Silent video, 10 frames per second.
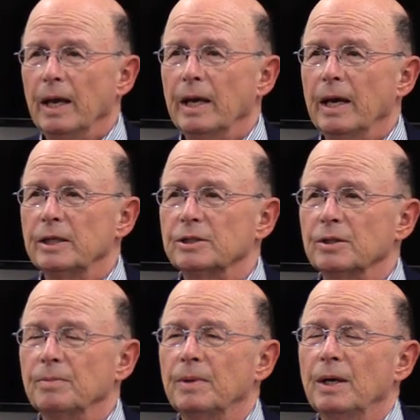he asked
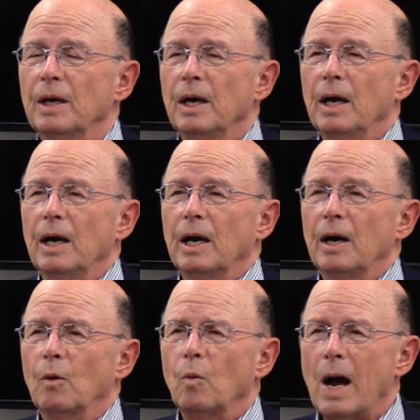him,
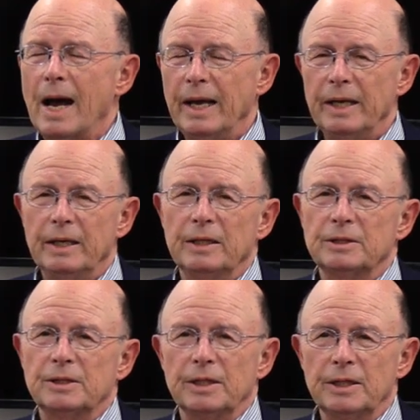why
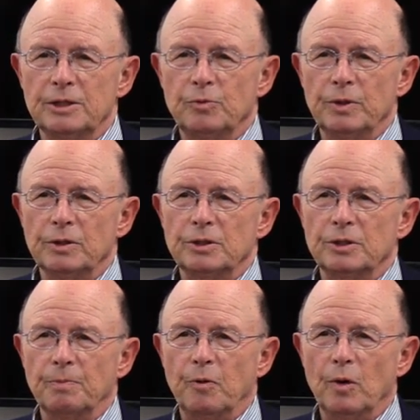is Israel
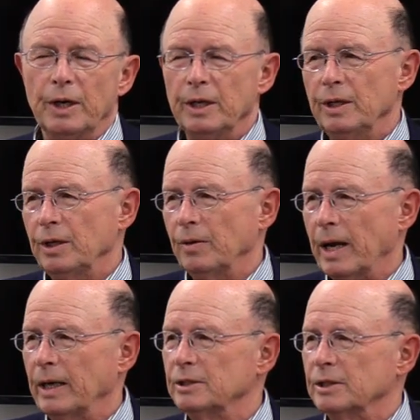supporting the
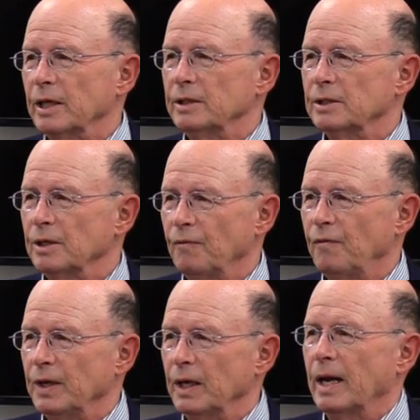United States in
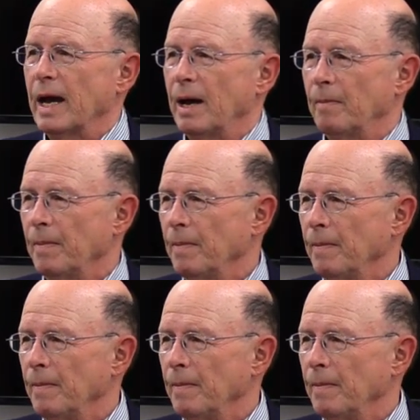Vietnam?